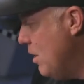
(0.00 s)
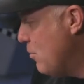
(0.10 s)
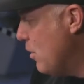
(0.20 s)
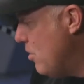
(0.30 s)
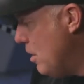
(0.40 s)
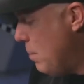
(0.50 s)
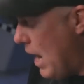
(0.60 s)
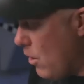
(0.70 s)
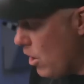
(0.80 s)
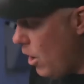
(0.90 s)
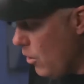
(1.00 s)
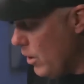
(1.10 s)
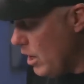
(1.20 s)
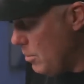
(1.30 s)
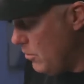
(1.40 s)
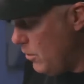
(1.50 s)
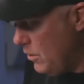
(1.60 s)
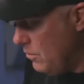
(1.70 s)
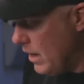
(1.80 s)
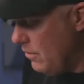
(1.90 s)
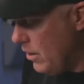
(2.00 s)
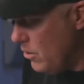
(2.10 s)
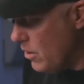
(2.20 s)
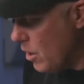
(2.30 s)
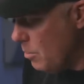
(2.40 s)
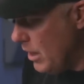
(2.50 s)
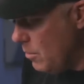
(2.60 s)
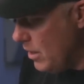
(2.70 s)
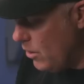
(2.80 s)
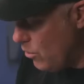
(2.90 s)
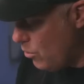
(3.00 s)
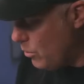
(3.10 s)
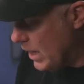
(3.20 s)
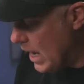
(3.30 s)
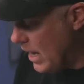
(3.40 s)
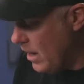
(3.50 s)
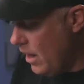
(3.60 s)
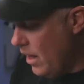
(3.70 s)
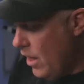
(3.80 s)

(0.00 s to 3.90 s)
difference in power all the way up at 5,500 RPM, and here's what we got.